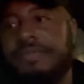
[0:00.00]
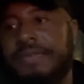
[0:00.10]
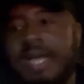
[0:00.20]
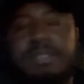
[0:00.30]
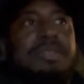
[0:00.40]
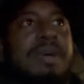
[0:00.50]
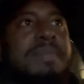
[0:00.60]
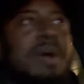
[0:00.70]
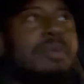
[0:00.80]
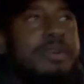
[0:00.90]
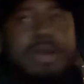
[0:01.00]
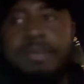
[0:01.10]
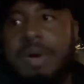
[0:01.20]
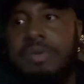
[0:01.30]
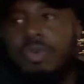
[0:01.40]
for that. So I'm not worried
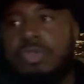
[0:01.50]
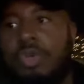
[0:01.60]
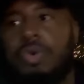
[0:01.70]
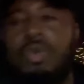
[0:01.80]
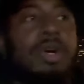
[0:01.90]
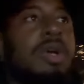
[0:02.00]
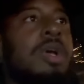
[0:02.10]
about no toll.